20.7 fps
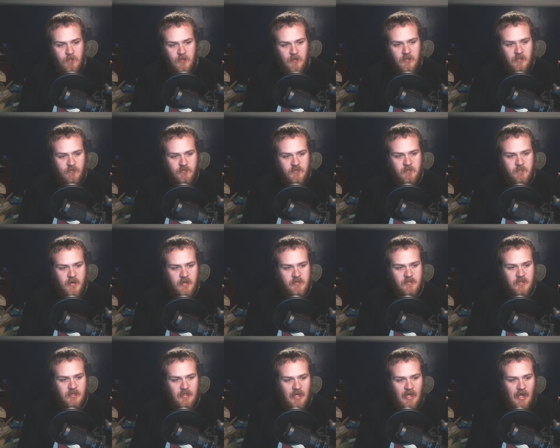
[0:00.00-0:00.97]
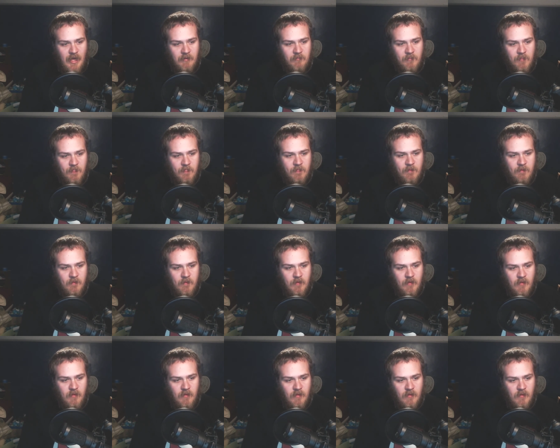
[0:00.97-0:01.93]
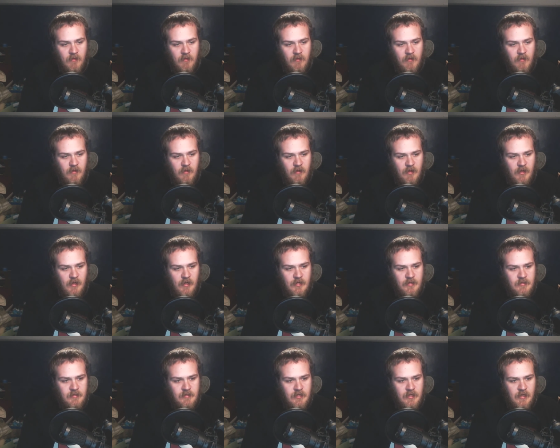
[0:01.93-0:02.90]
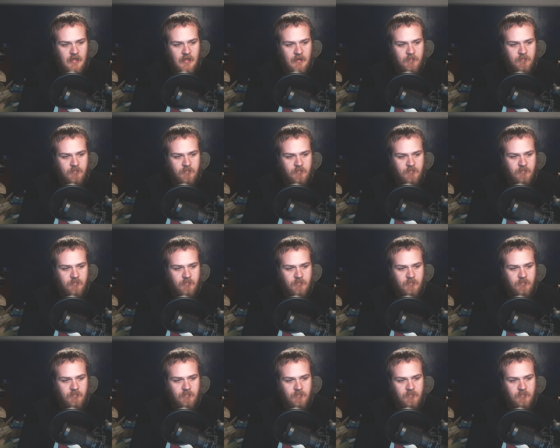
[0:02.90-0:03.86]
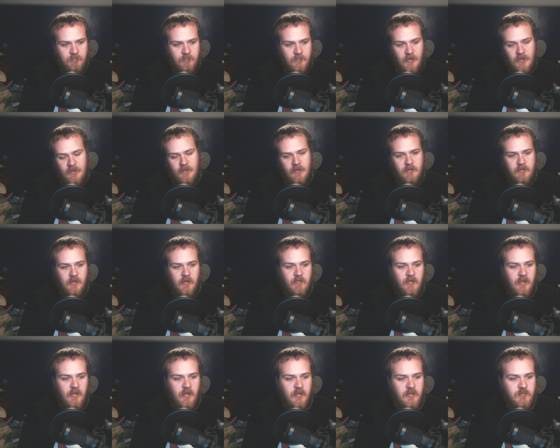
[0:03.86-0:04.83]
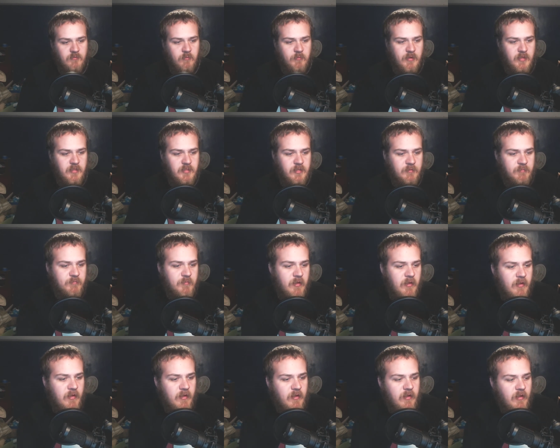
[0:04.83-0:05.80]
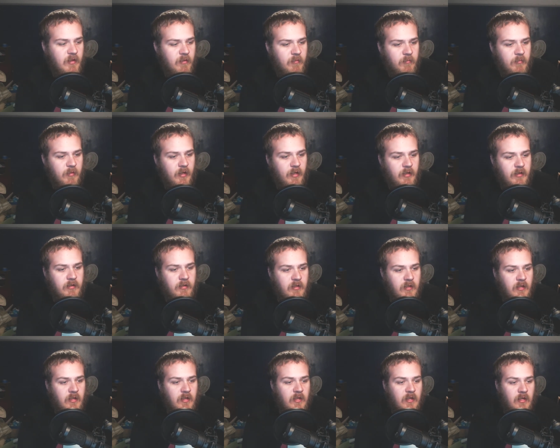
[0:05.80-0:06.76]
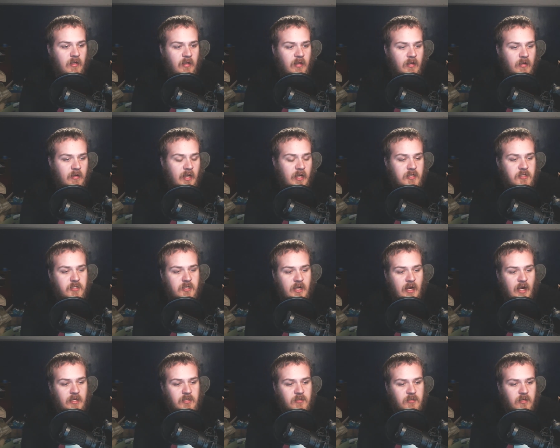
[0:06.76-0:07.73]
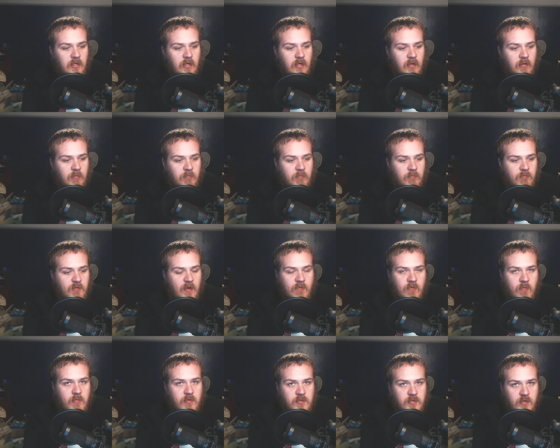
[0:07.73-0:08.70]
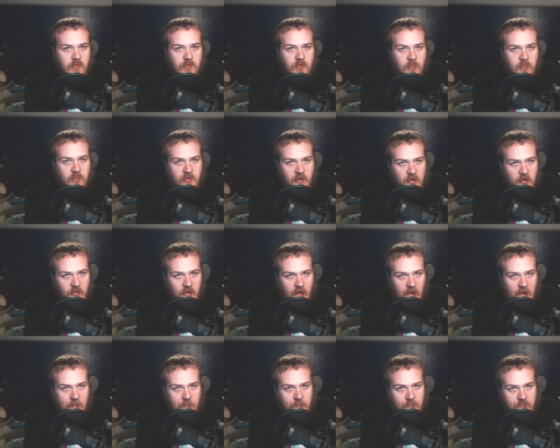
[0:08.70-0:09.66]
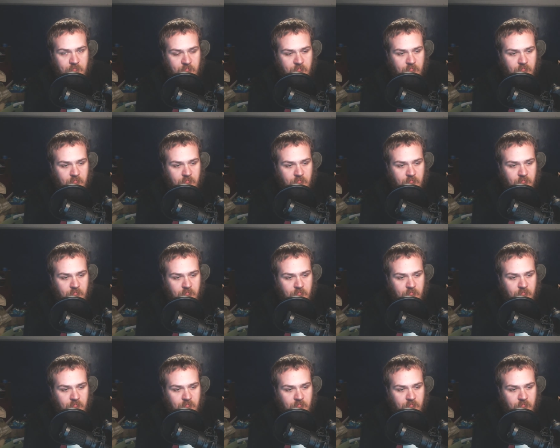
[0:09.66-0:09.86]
I love tomatoes a lot, and uh, yeah, I can't think of anything else for pizza. But next she asked, uh, favorite music from video game.